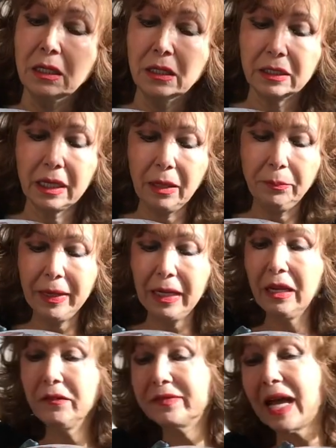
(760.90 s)
They
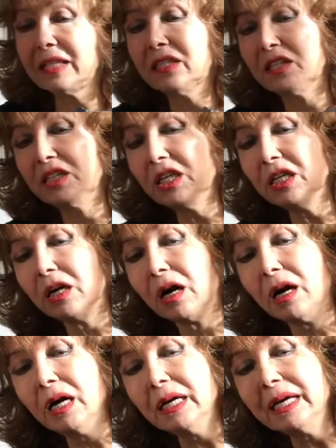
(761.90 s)
believe that
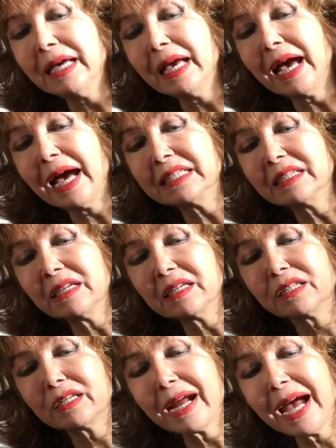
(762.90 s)
Theia had
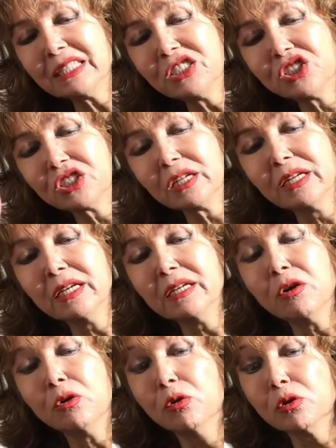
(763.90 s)
crashed
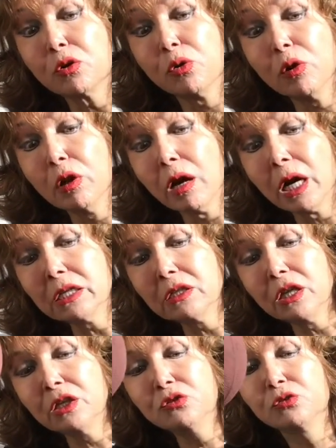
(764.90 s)
or collided
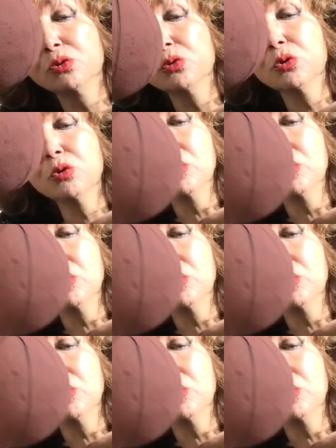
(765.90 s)
into